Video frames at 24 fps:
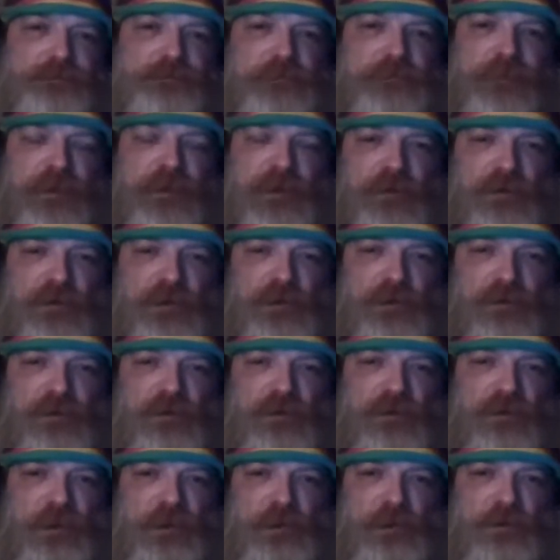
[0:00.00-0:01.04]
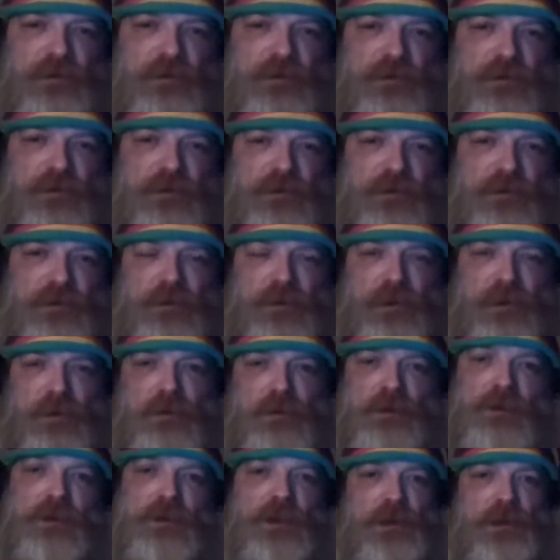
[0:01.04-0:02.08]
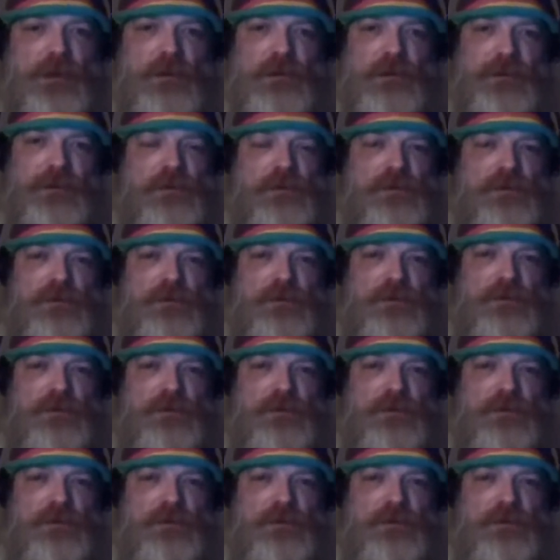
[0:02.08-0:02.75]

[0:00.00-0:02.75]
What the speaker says: basic steps of how you can do this.